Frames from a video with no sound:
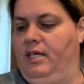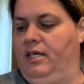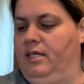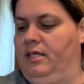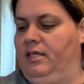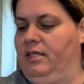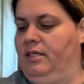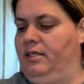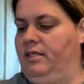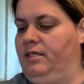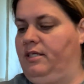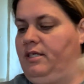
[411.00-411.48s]

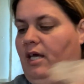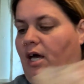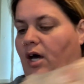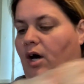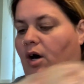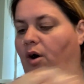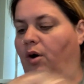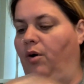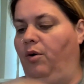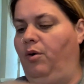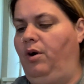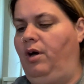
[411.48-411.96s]

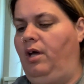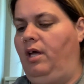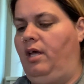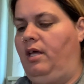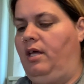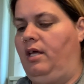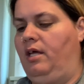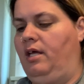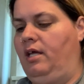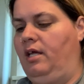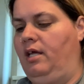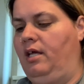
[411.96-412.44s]
So
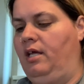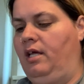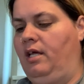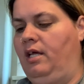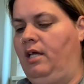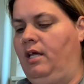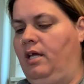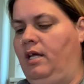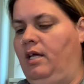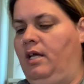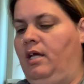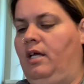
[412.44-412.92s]

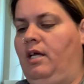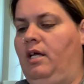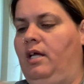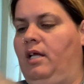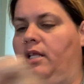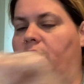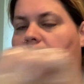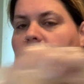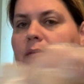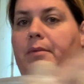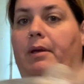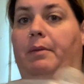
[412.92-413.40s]

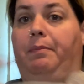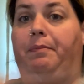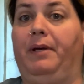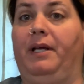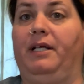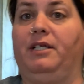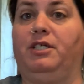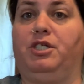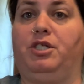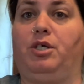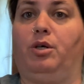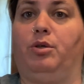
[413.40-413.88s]
let me
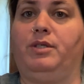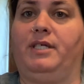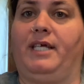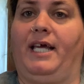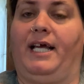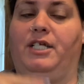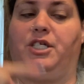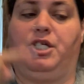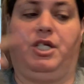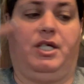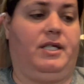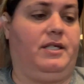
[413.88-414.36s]
pinch those
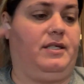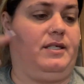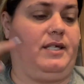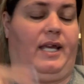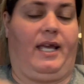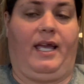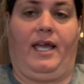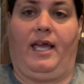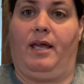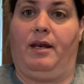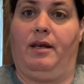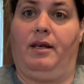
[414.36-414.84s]
edges
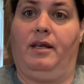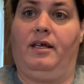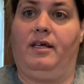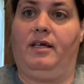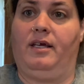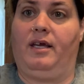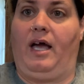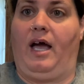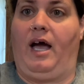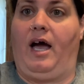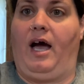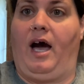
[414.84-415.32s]
and
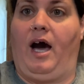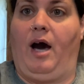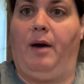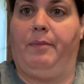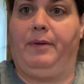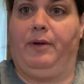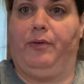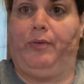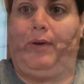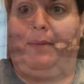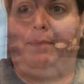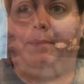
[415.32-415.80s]
I'll
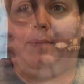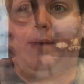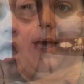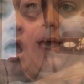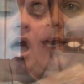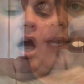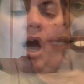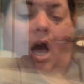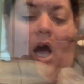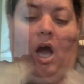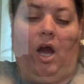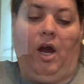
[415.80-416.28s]
be right back.
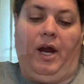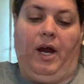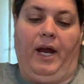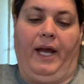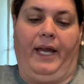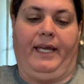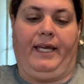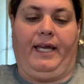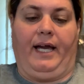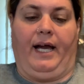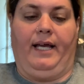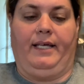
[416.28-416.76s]
All
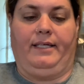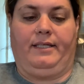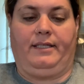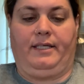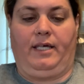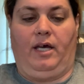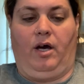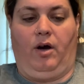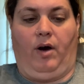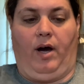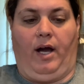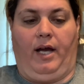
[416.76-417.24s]
right, guys,
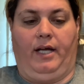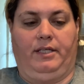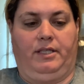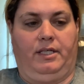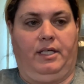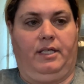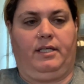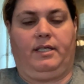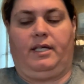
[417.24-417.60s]
so I just